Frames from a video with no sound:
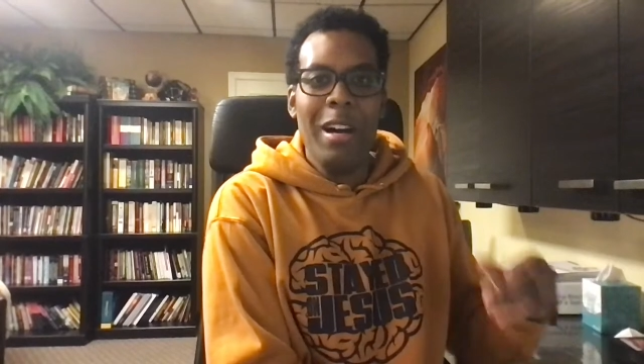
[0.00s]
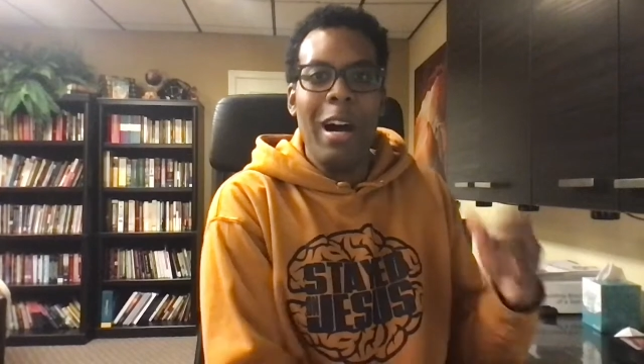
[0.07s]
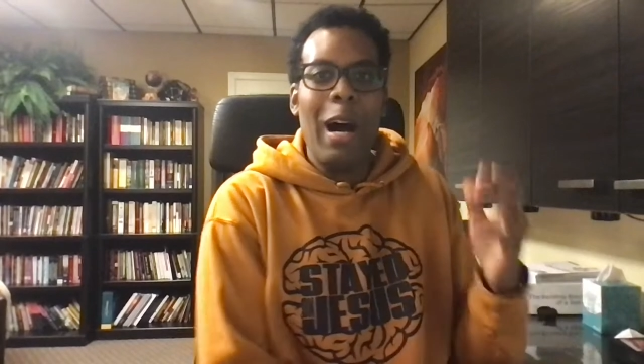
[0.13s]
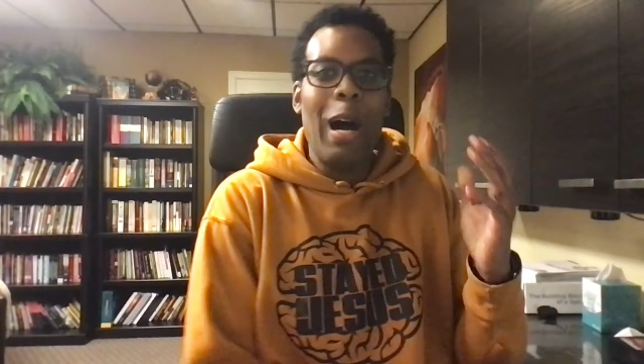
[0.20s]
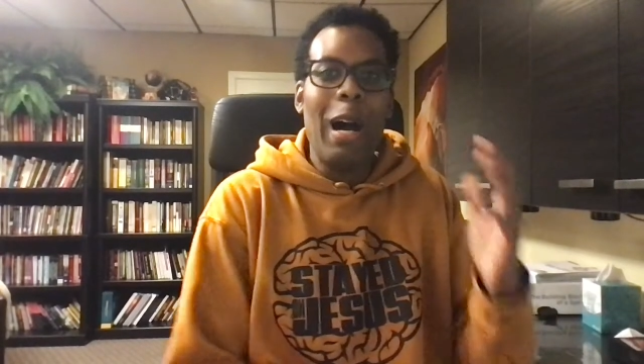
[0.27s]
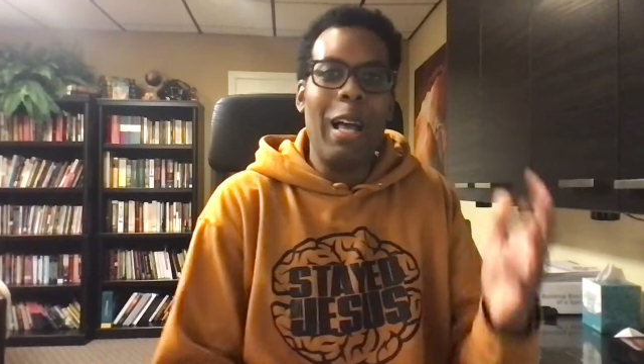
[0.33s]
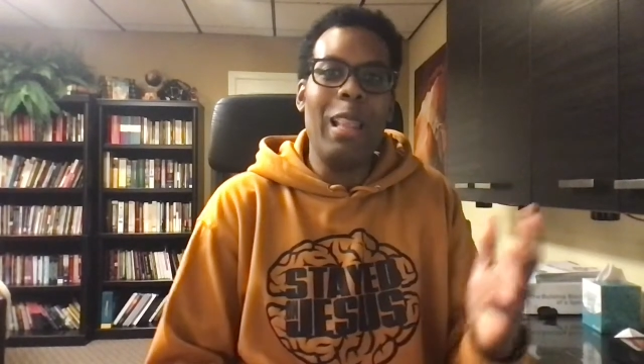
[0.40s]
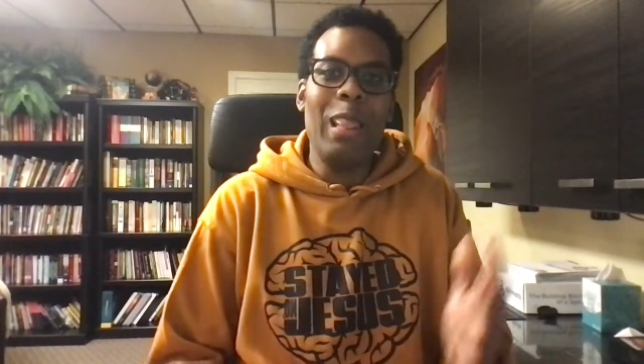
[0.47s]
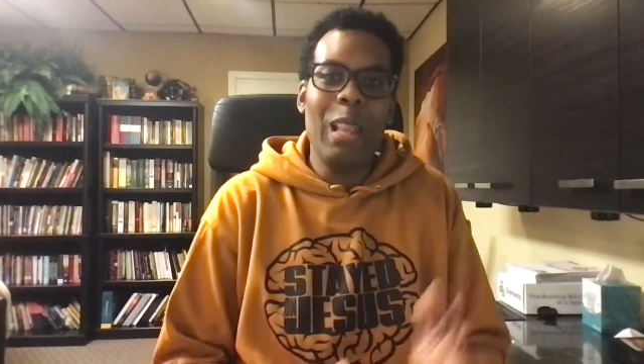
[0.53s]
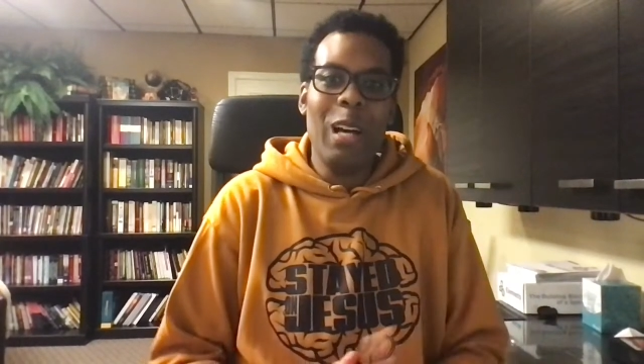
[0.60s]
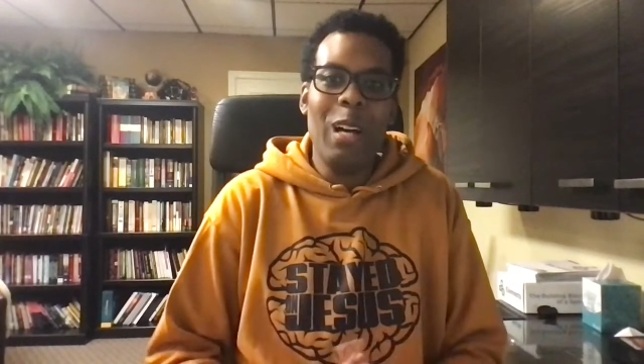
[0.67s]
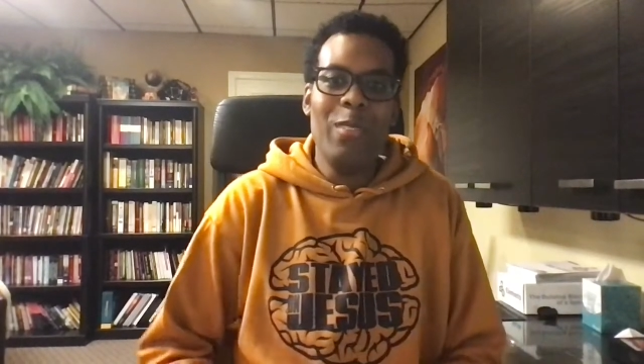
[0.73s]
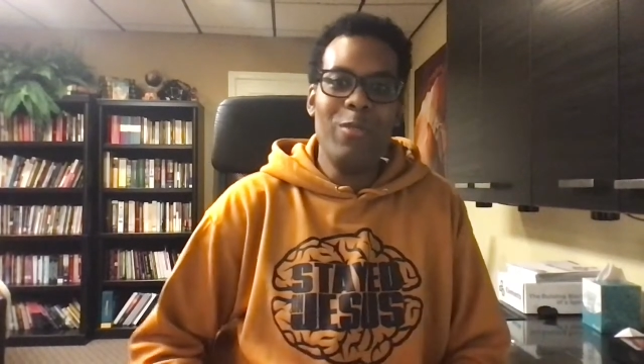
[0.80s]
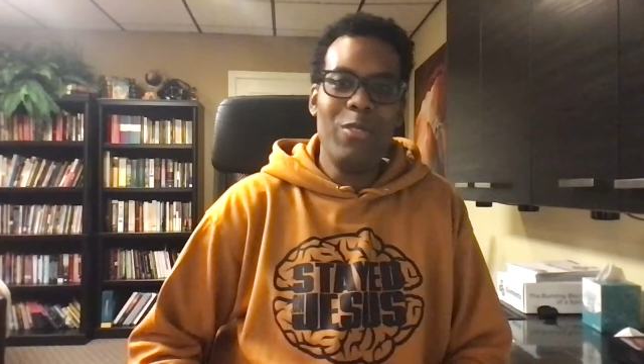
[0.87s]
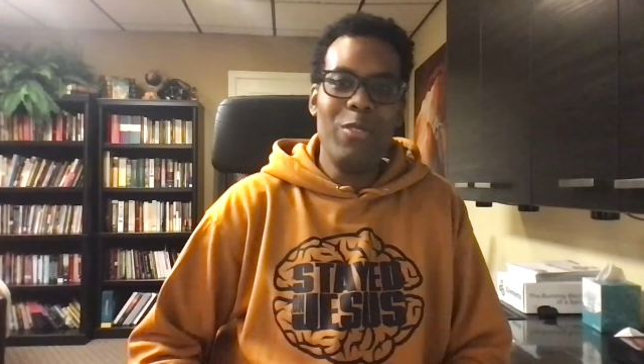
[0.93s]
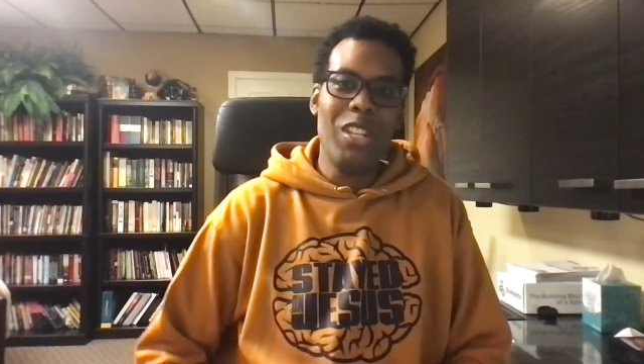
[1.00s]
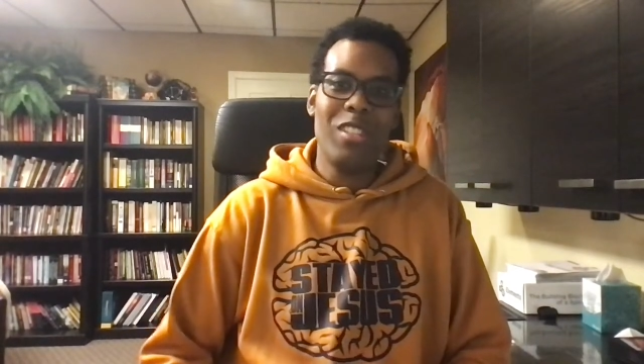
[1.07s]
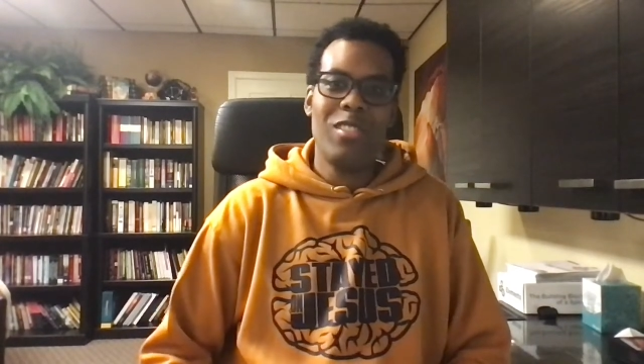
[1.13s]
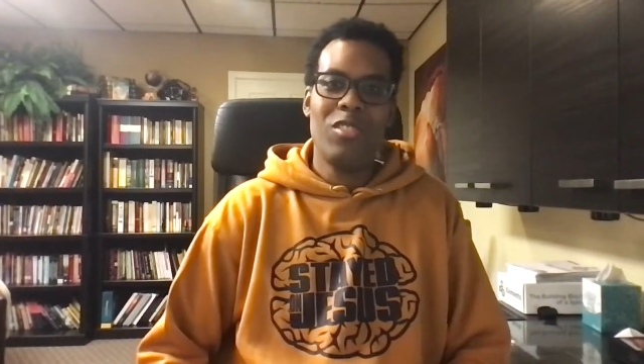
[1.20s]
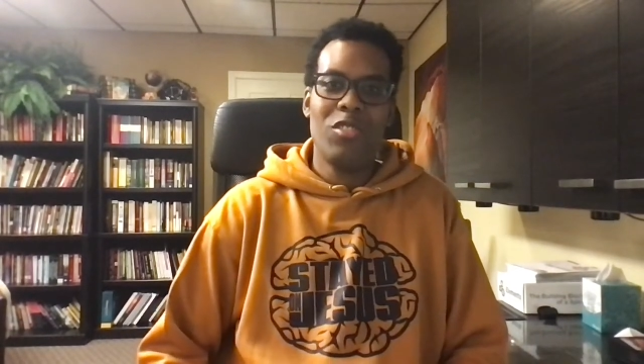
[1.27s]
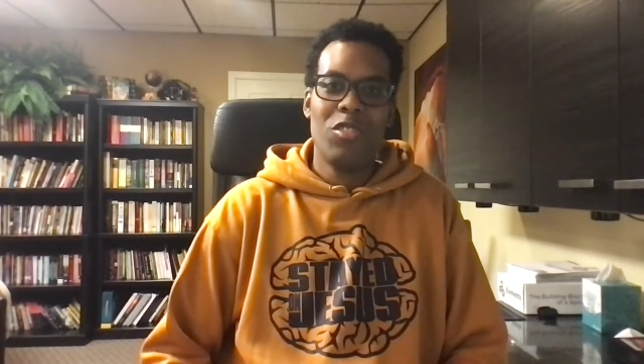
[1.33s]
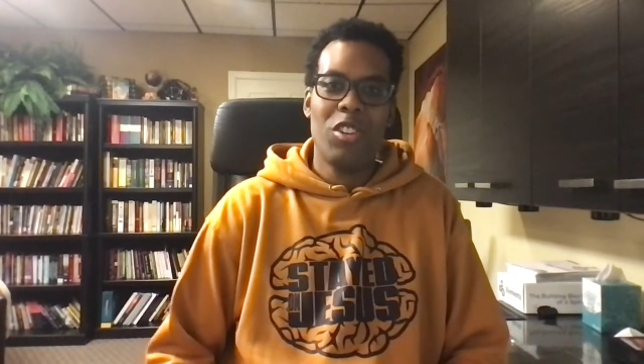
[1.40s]
I love
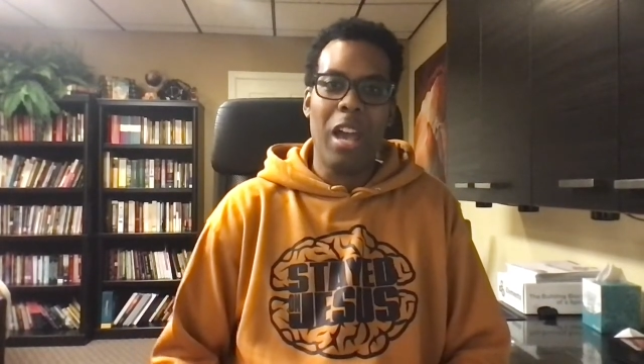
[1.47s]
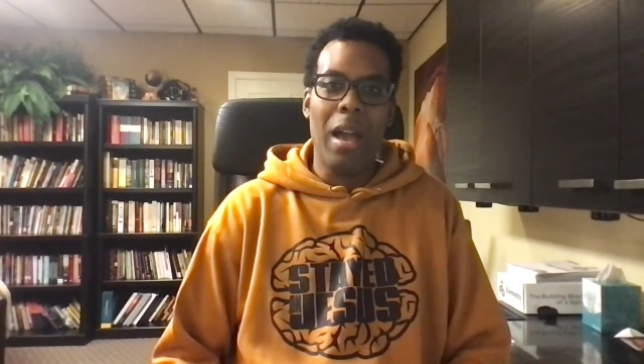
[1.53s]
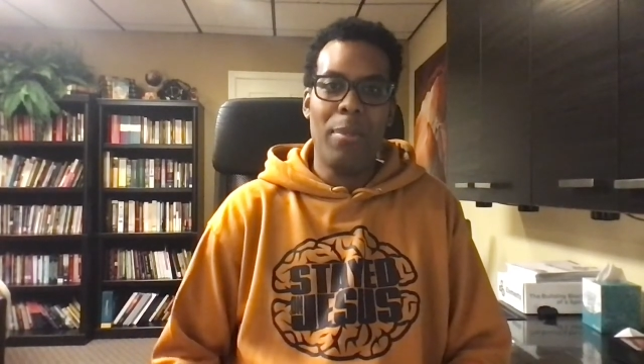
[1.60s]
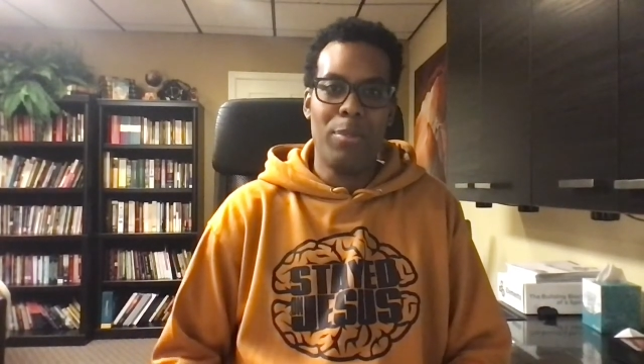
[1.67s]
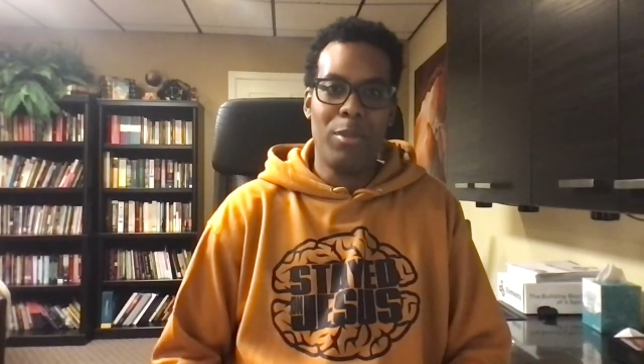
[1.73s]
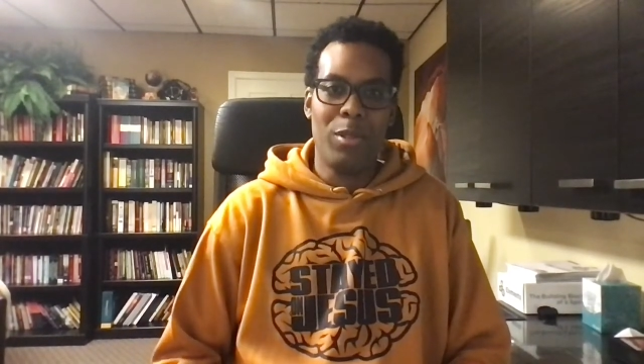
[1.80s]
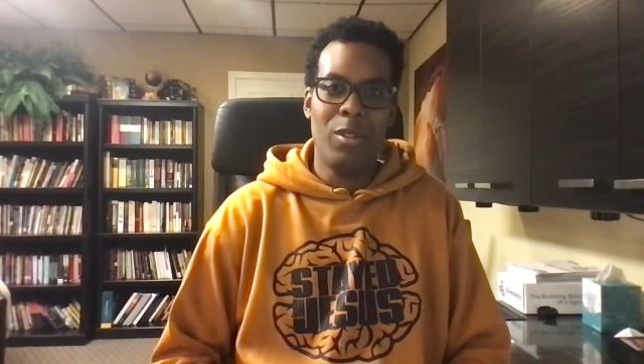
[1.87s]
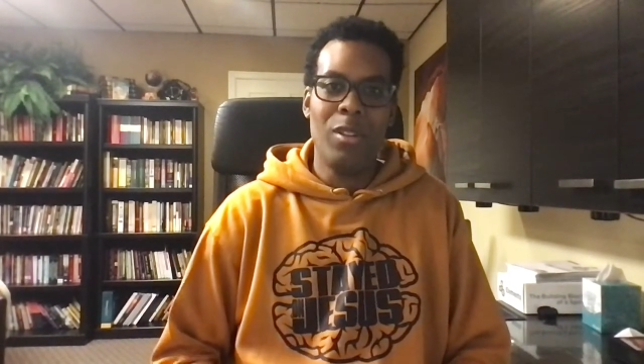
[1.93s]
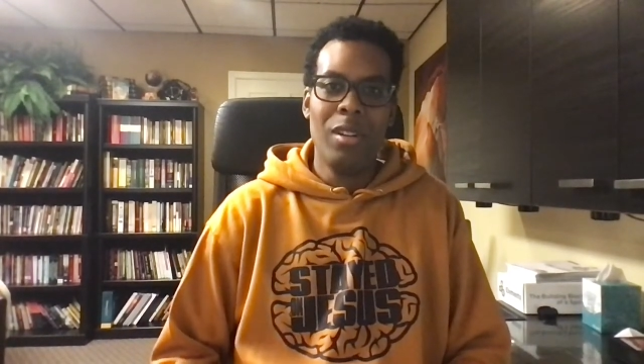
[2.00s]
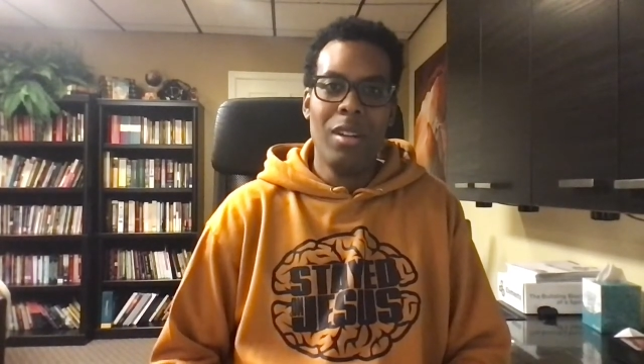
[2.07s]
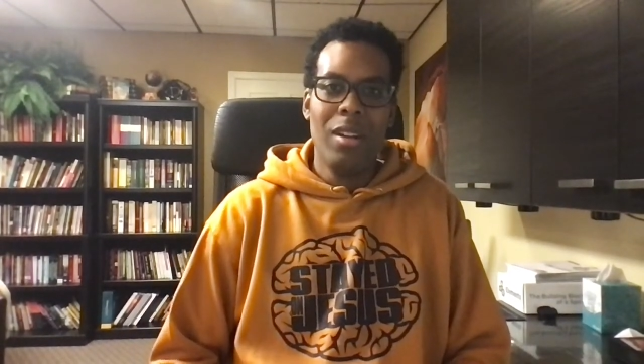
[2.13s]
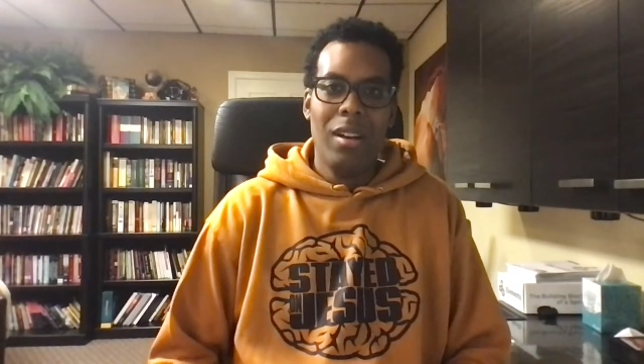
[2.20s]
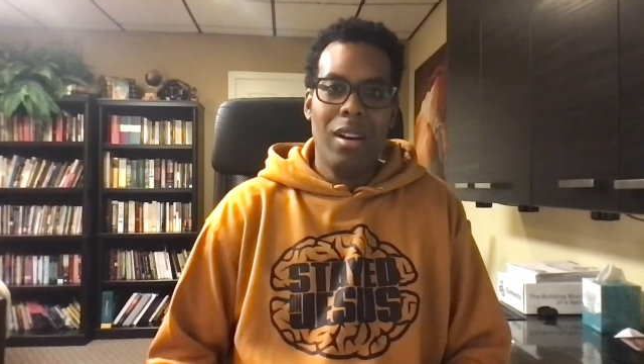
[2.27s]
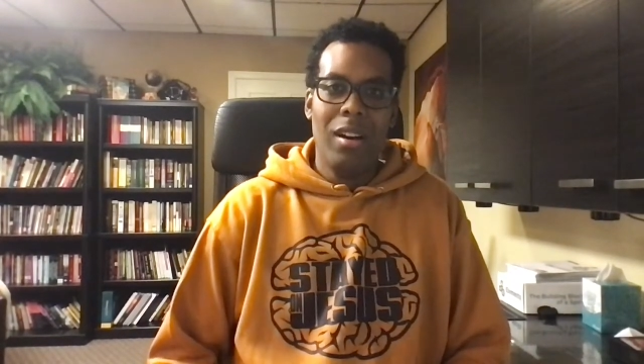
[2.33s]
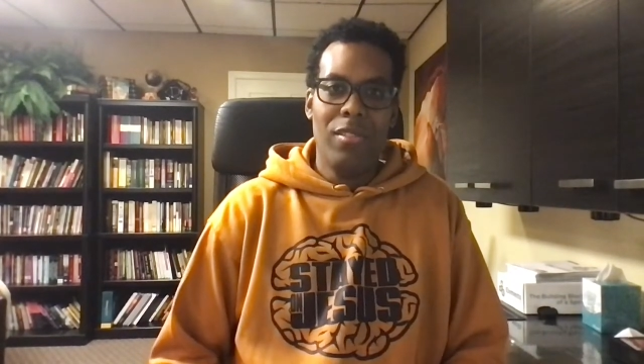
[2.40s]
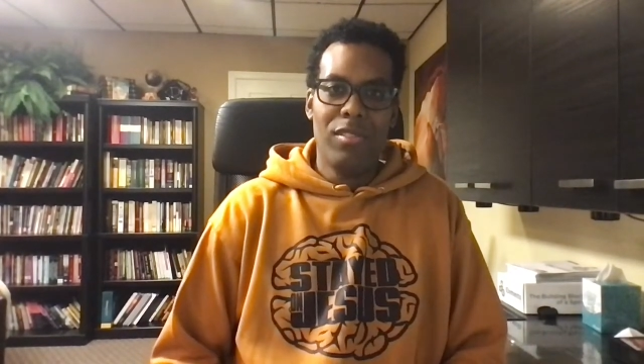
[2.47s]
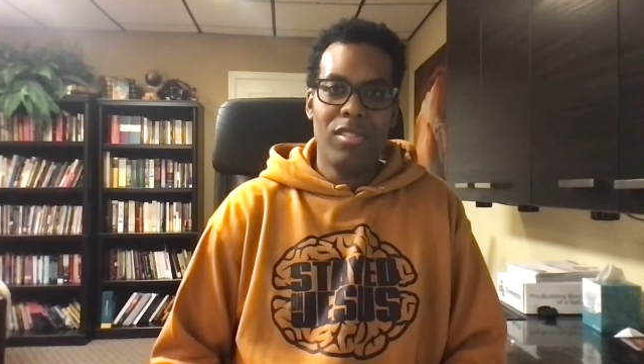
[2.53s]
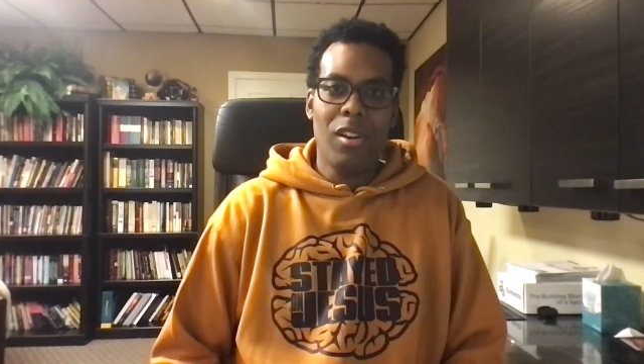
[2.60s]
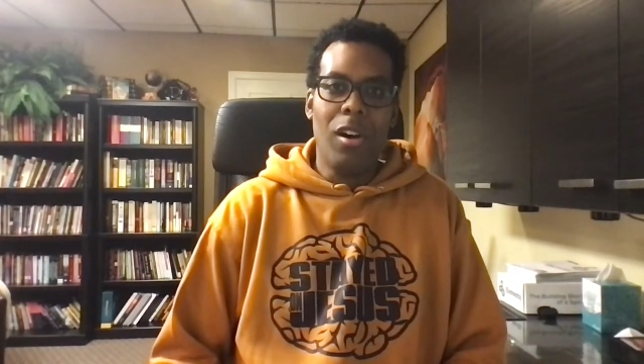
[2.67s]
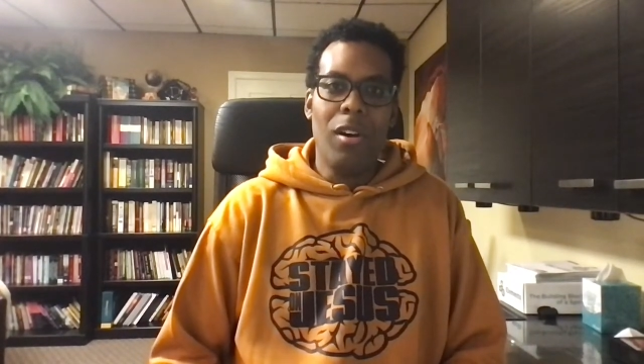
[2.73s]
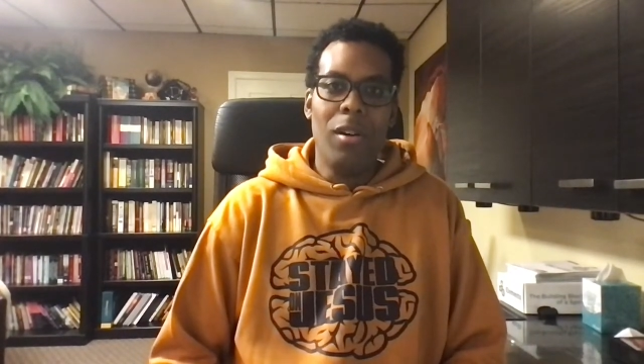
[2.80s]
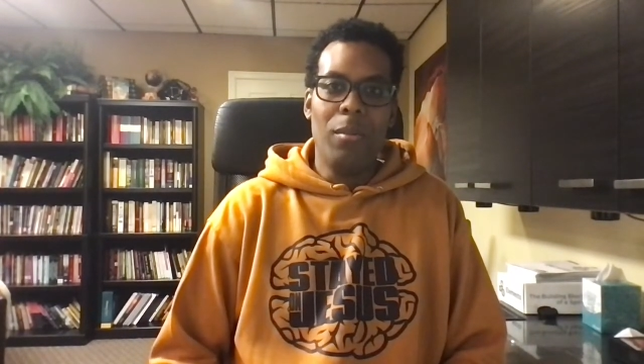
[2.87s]
this chapter of
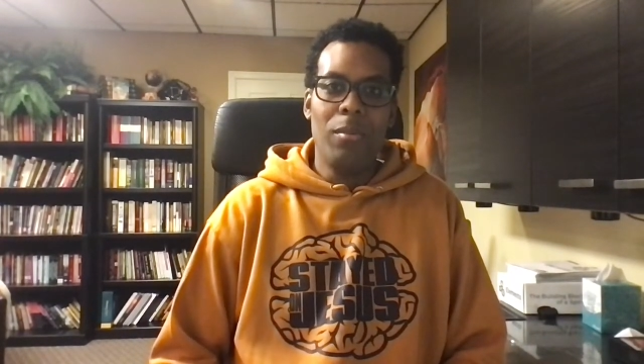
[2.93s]
Psalm.